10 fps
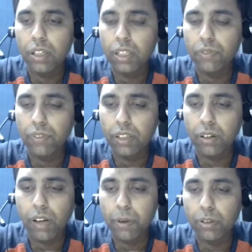different
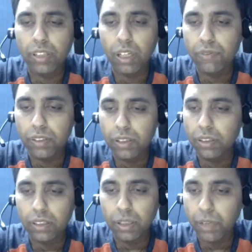about
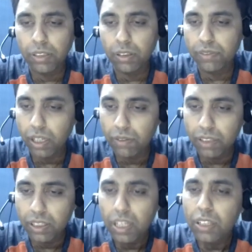some kind of
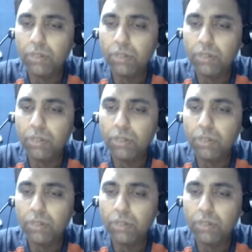service? So